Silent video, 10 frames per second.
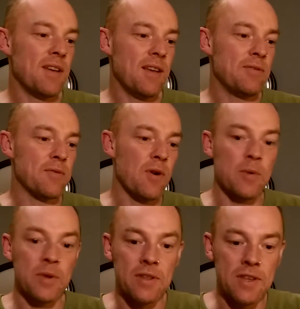If you've got
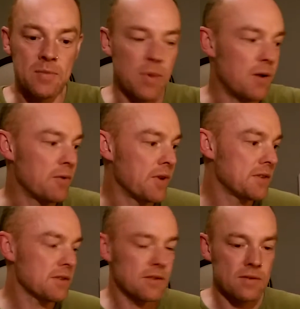one of these bottle
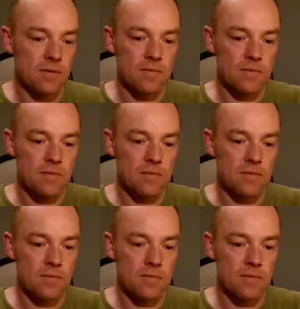rinsers,